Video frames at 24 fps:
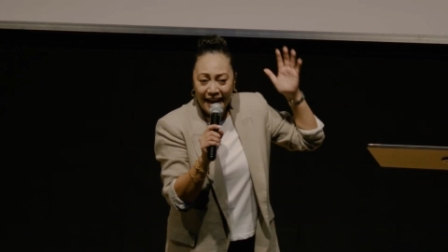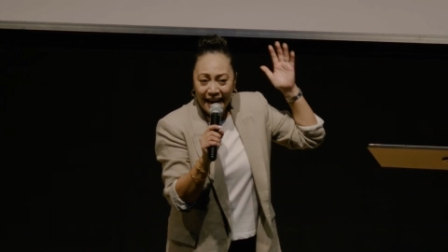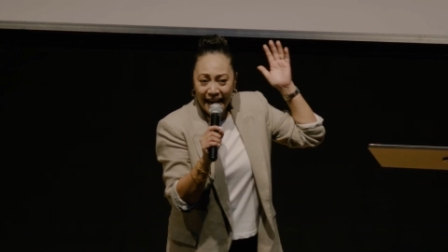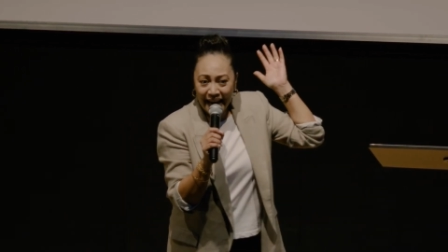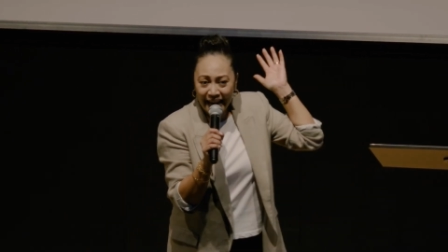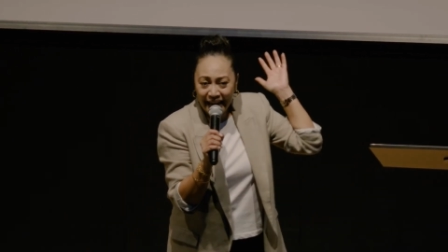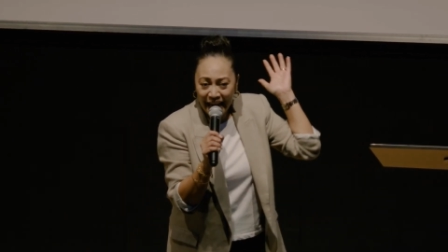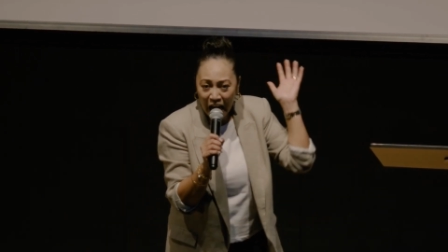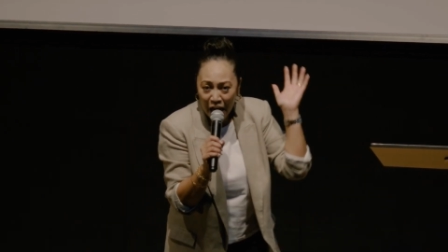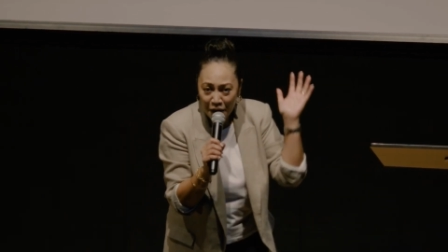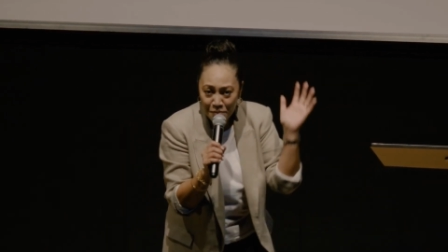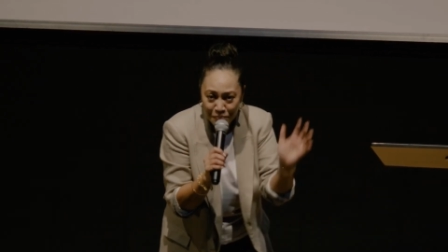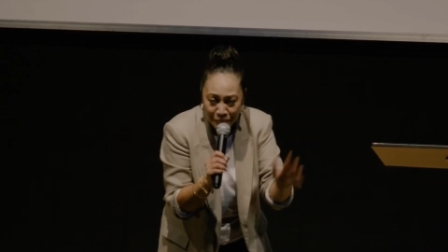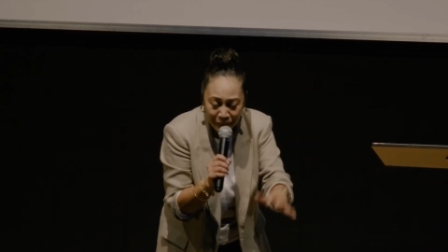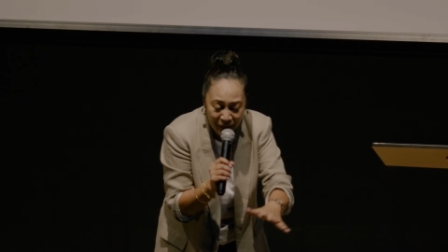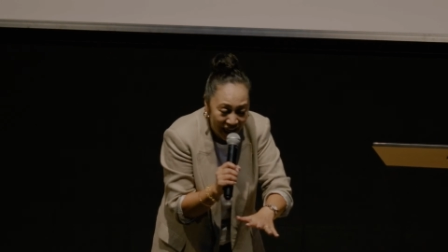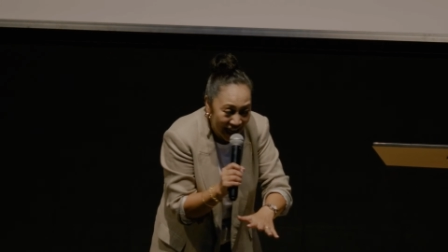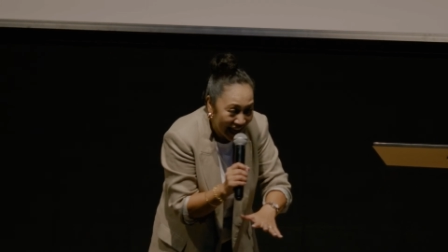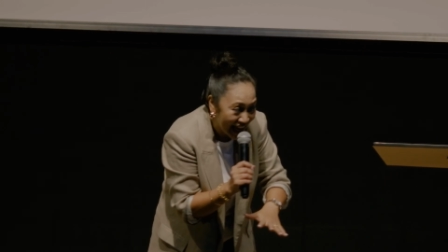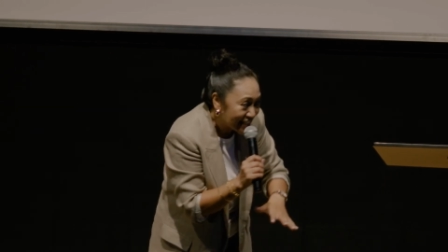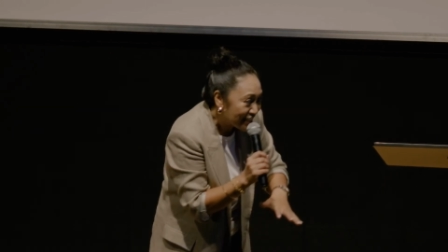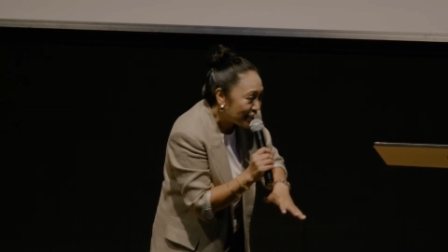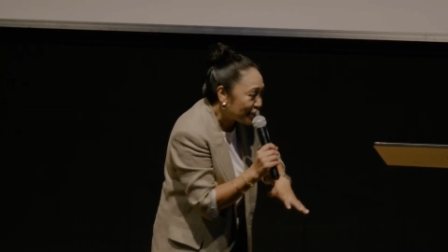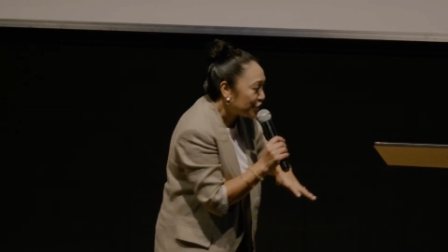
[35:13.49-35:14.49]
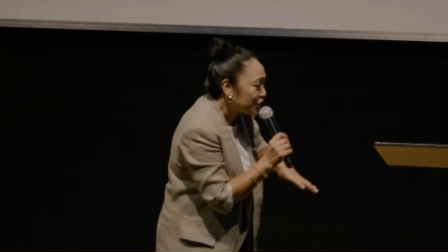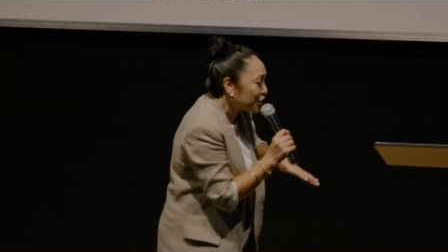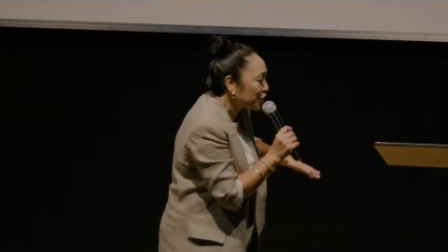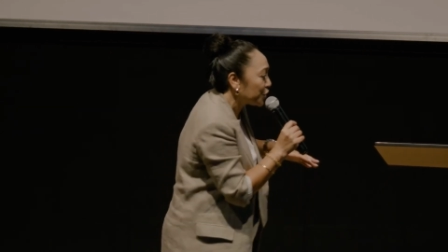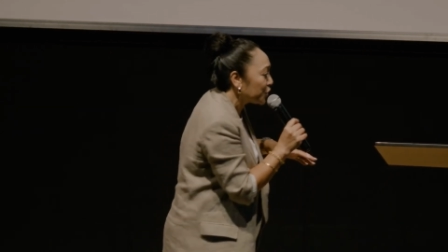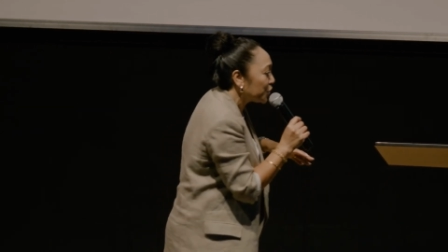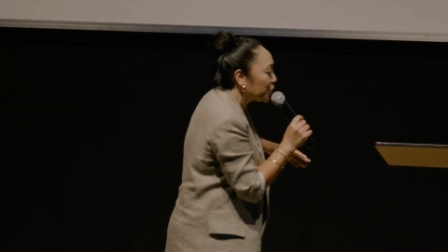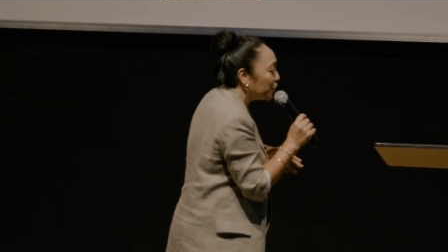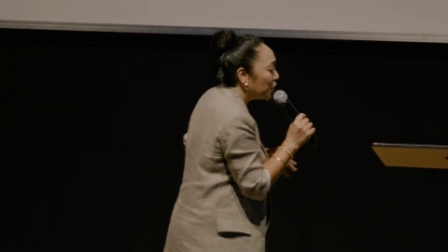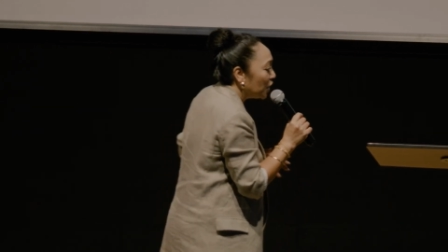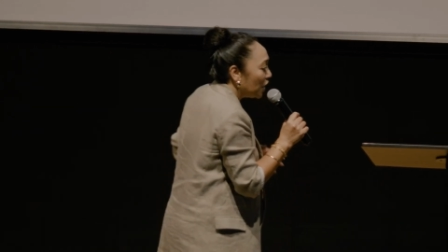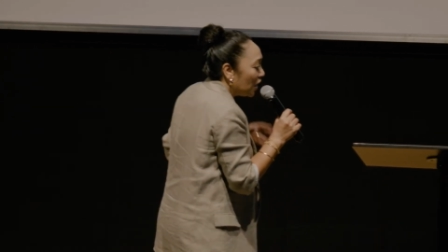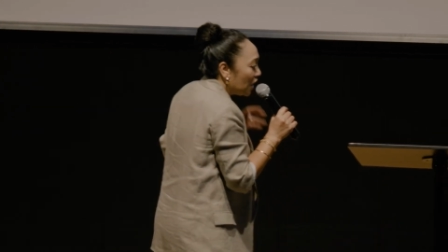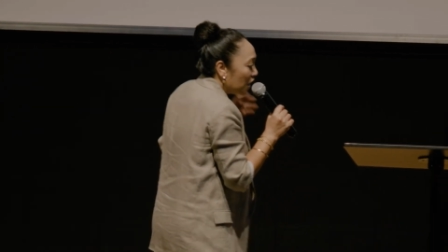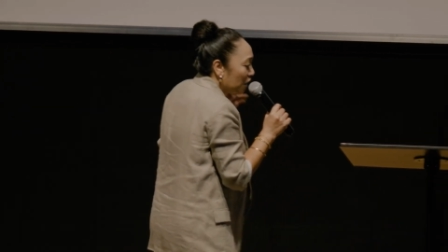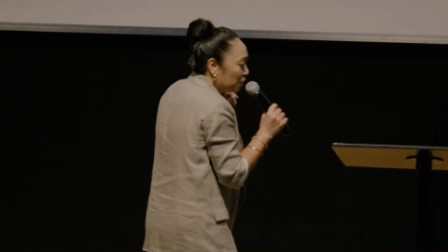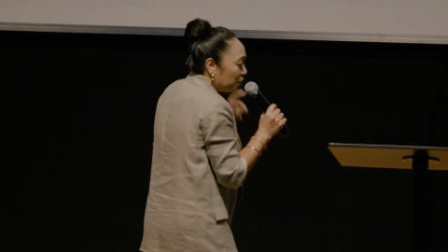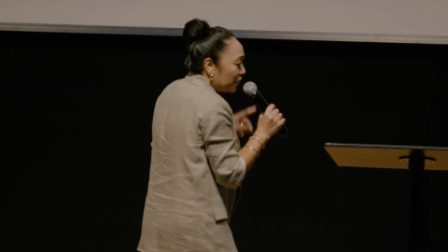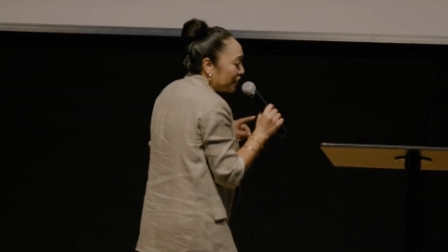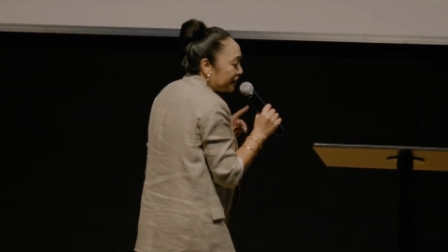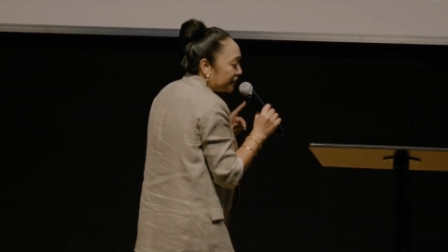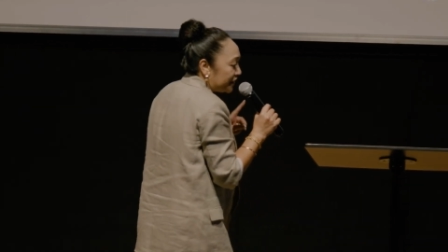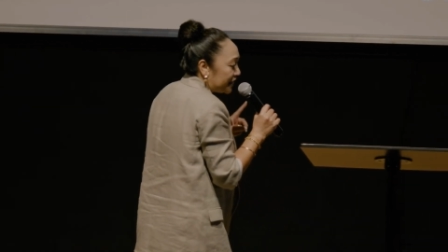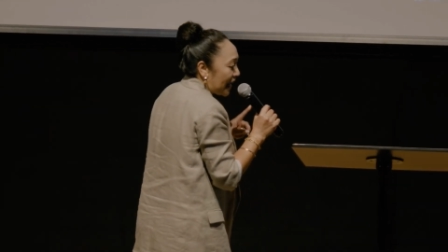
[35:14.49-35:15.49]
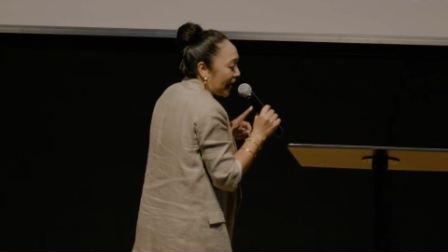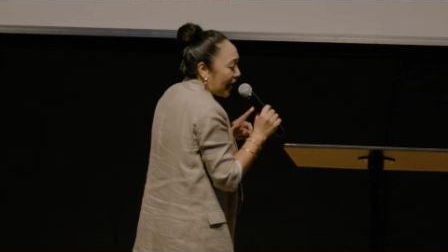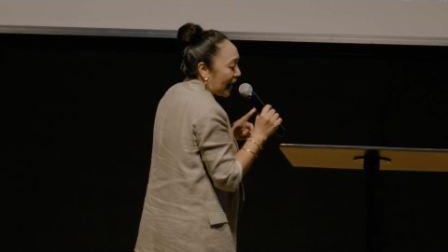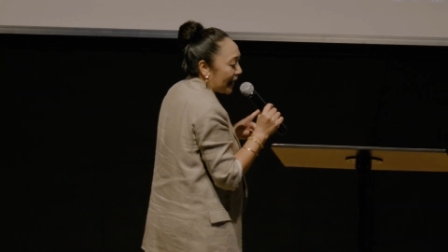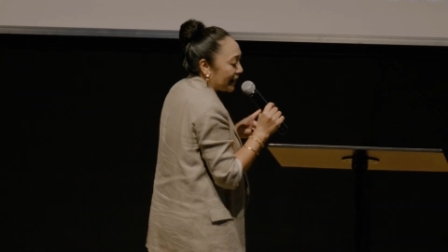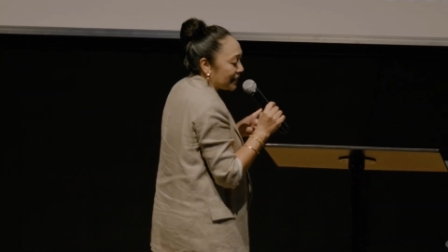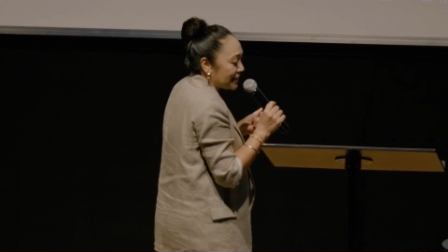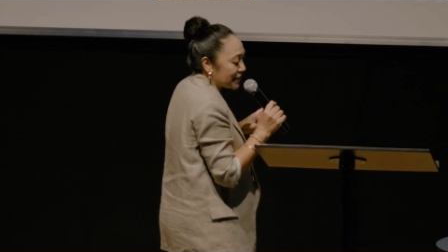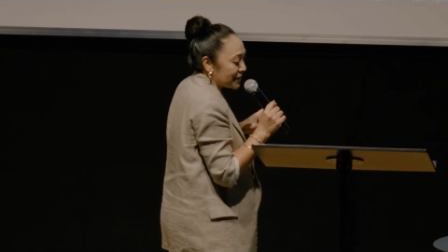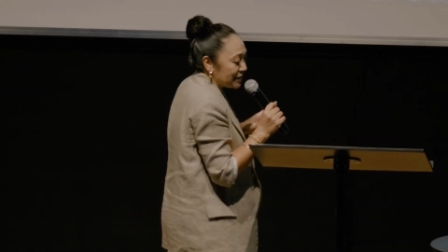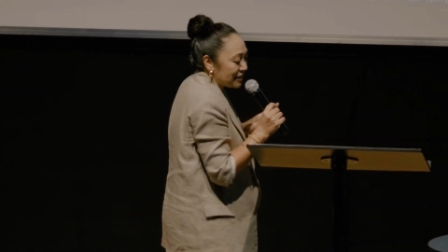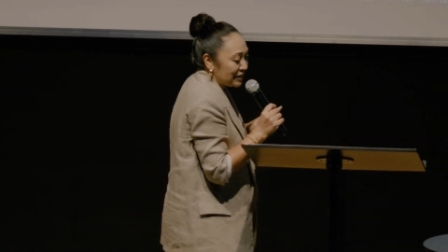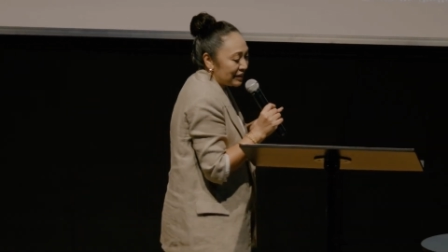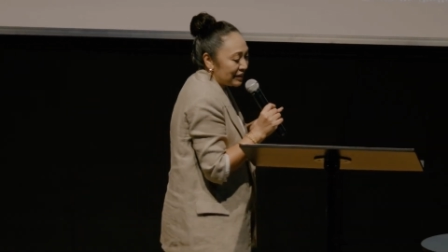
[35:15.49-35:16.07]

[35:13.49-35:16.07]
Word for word: and I bless you with that.